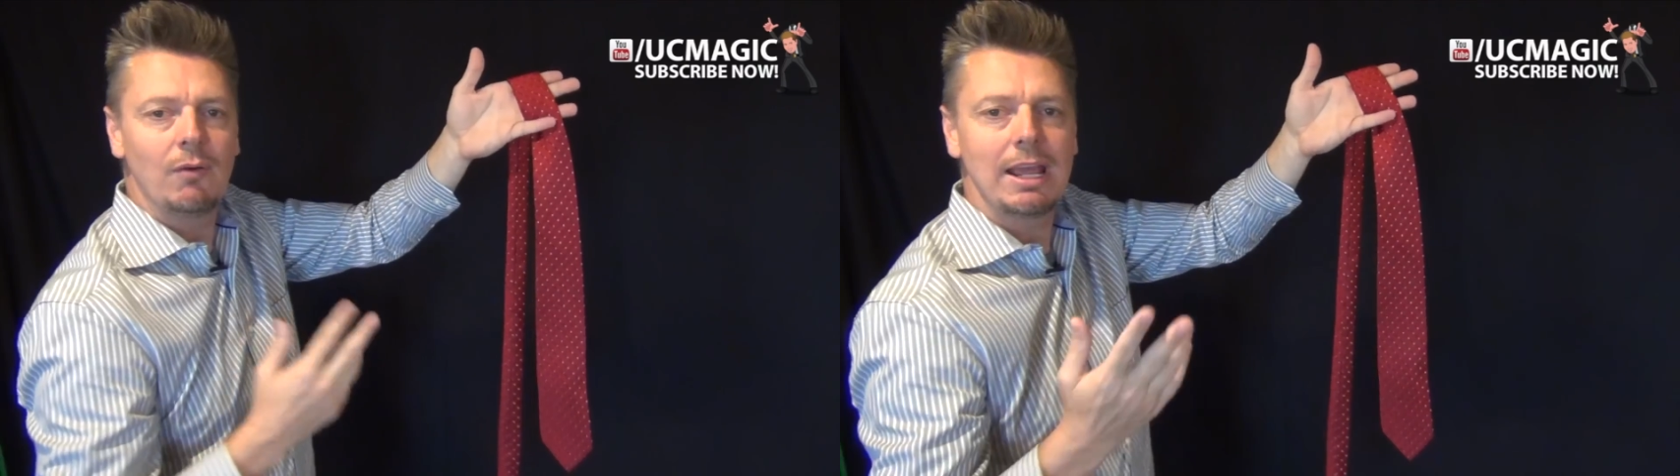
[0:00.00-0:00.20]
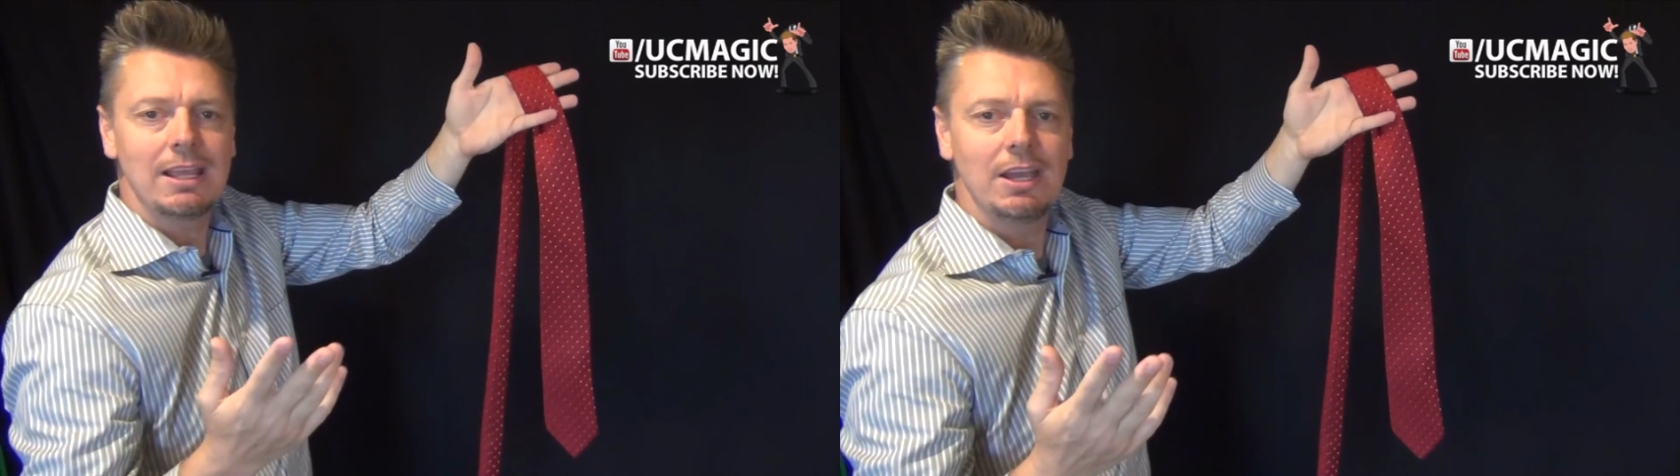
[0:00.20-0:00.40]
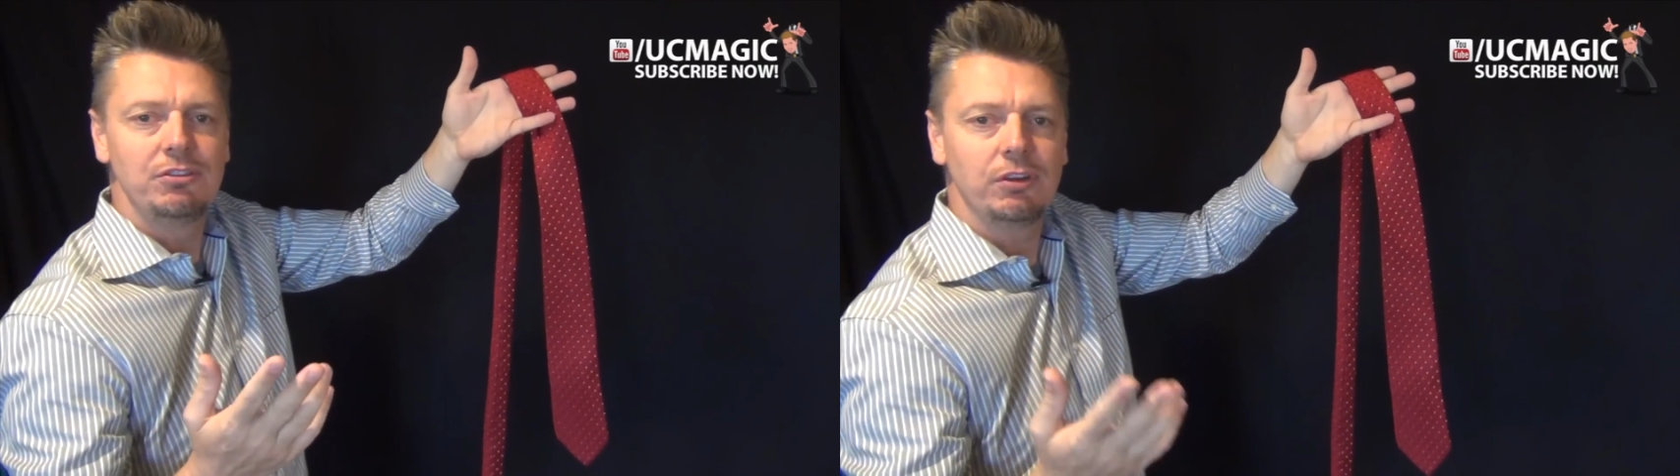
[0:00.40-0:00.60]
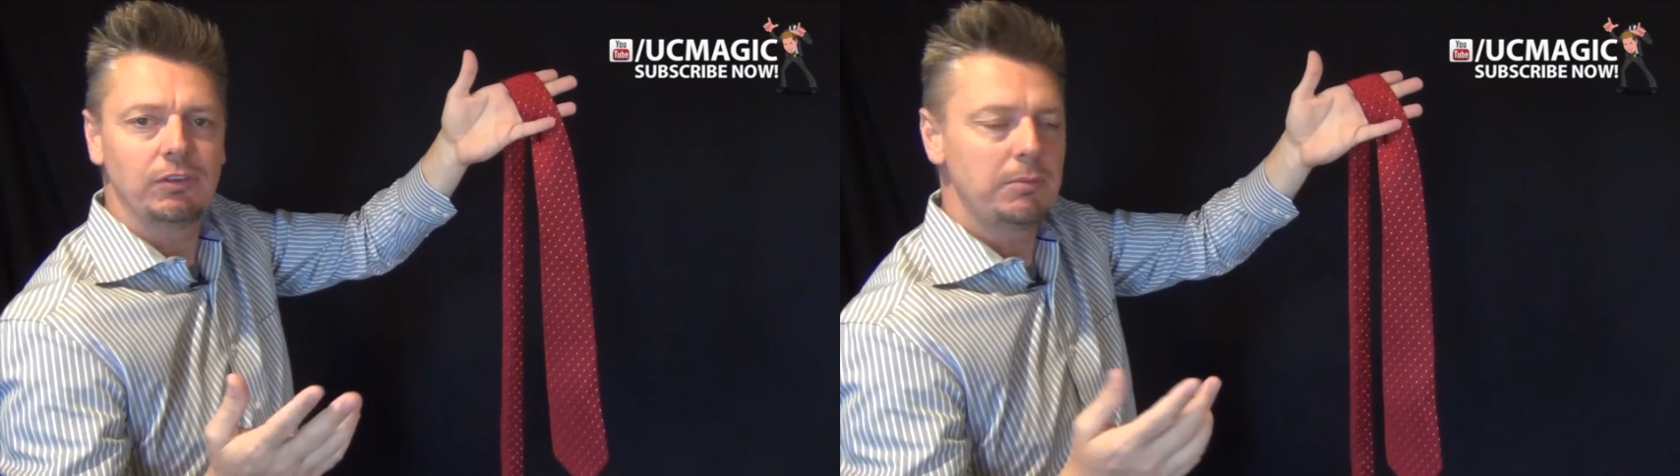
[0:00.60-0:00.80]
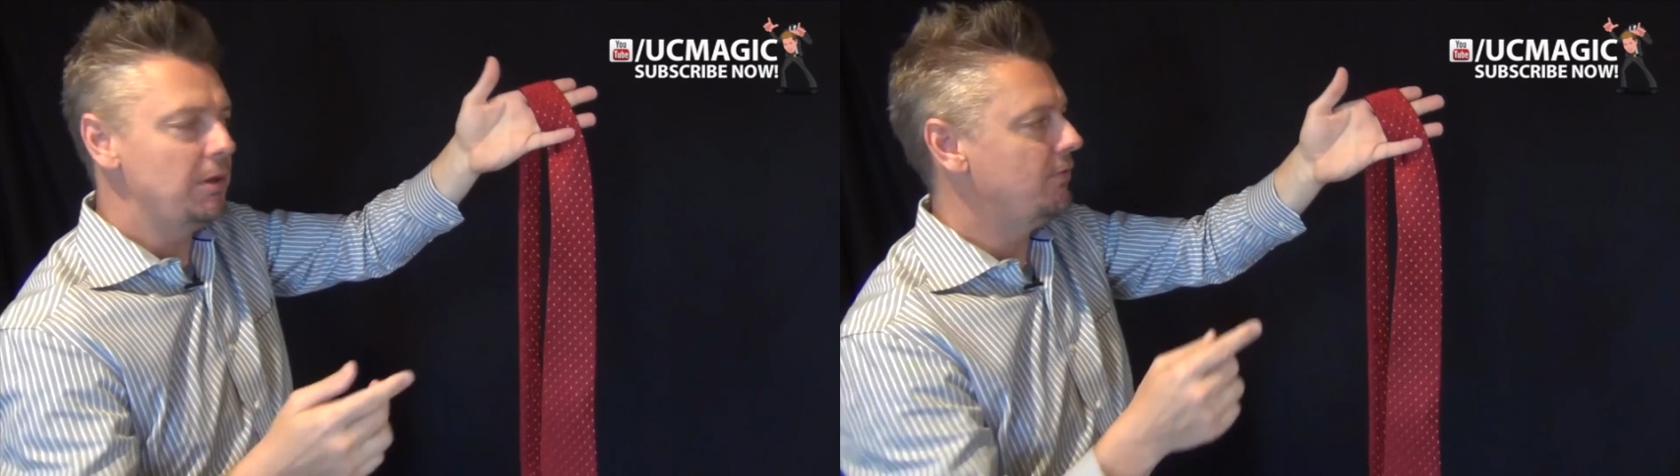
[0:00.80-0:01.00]
All right guys, just
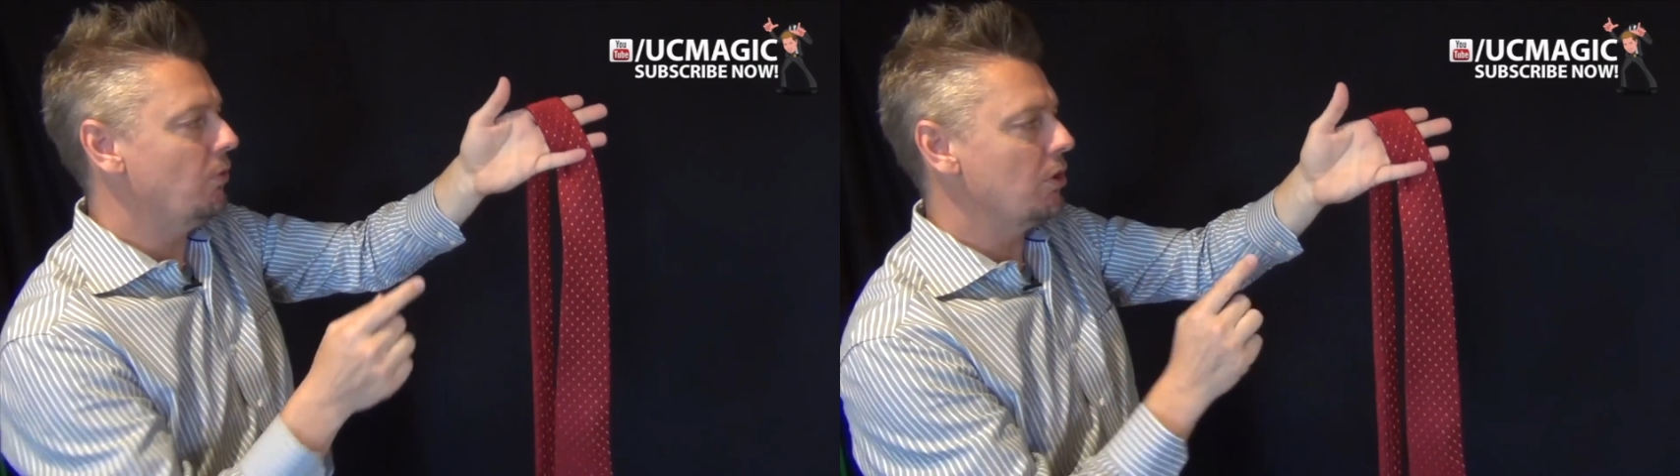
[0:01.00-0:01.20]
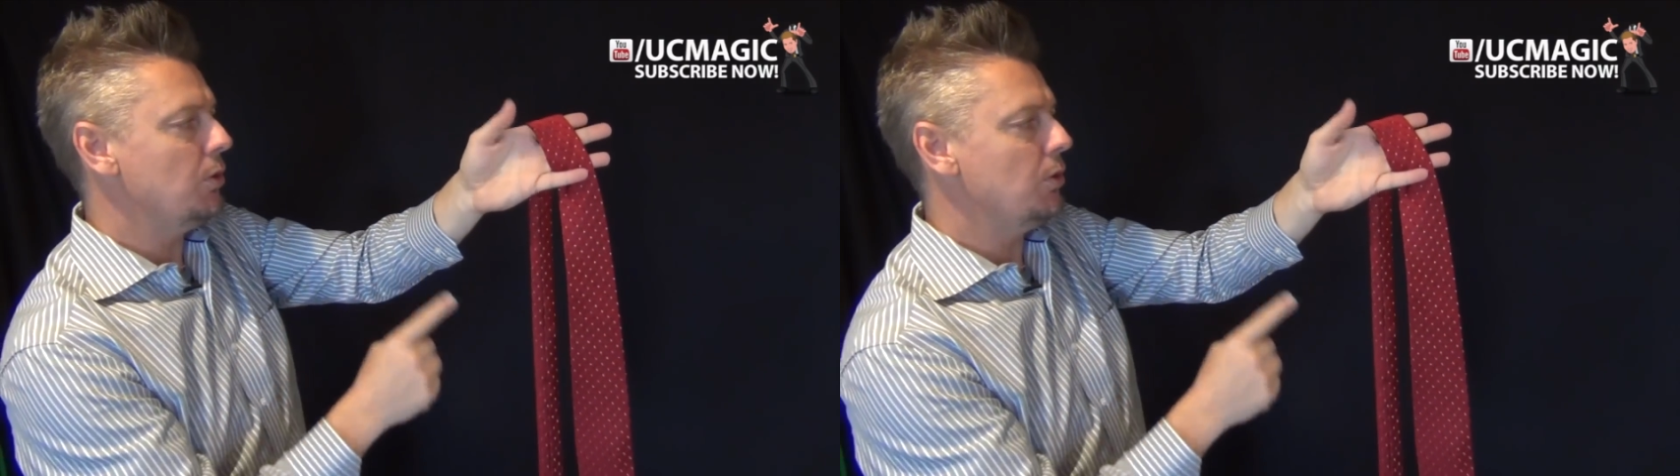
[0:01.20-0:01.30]
like before,